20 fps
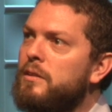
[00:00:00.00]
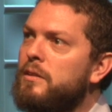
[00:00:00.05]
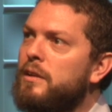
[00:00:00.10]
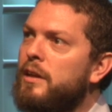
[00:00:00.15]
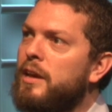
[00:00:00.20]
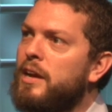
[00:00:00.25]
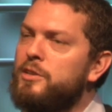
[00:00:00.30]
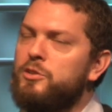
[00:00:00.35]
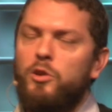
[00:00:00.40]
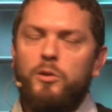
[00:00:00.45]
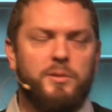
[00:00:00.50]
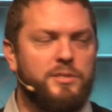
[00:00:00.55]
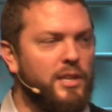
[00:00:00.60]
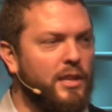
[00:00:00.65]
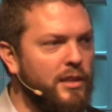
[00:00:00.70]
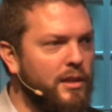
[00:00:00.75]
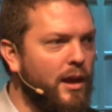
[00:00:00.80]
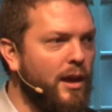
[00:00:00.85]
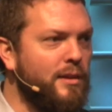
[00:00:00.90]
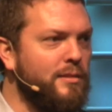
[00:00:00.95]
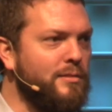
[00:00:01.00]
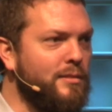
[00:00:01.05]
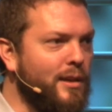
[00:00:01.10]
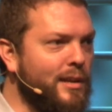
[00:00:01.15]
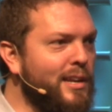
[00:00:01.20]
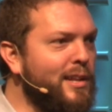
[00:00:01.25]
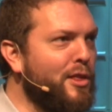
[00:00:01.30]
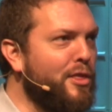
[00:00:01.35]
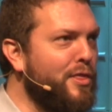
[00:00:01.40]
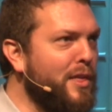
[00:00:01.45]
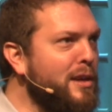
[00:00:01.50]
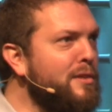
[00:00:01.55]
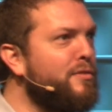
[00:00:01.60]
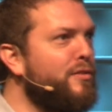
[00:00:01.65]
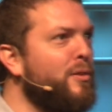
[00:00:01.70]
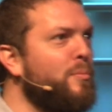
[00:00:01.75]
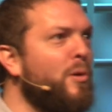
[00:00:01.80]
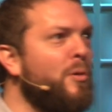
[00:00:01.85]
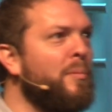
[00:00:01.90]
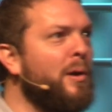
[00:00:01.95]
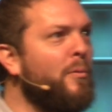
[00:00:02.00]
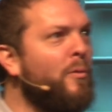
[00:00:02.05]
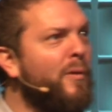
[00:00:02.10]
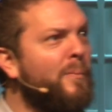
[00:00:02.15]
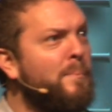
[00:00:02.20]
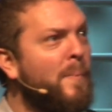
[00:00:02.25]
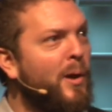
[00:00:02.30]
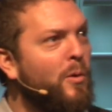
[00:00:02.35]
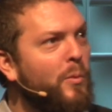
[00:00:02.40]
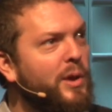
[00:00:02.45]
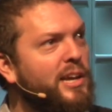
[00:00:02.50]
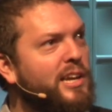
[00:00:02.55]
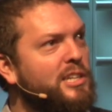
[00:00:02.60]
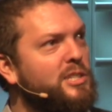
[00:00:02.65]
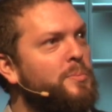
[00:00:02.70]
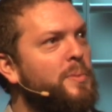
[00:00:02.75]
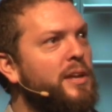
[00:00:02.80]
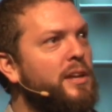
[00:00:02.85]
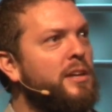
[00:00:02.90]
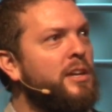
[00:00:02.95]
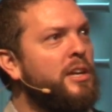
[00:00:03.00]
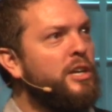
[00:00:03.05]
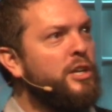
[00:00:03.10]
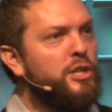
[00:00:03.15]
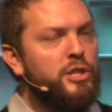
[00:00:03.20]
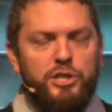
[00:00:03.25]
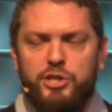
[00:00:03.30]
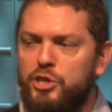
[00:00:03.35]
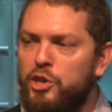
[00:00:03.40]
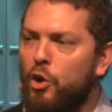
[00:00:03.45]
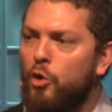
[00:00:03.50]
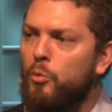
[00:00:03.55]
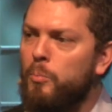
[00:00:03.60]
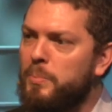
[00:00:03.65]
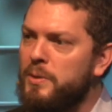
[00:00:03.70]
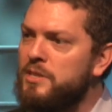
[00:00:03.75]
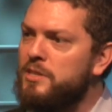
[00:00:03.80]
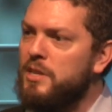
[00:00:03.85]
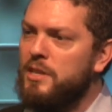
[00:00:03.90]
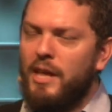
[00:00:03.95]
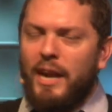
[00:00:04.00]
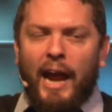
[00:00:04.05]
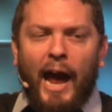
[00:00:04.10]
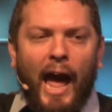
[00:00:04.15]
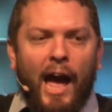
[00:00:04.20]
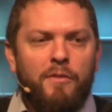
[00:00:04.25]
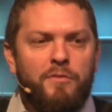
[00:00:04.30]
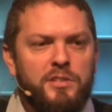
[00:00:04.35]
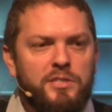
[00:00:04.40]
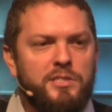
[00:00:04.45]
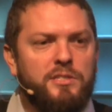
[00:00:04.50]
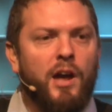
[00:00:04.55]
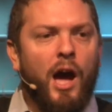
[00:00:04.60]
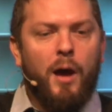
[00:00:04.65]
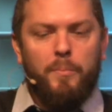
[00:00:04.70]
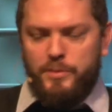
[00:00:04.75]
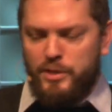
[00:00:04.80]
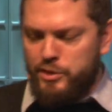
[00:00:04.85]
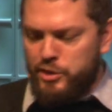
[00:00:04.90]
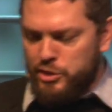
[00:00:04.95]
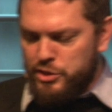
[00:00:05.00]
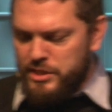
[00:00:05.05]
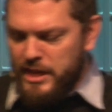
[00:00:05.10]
And I told him, I need to think for a moment. Well, my week has been so busy that I haven't stopped to just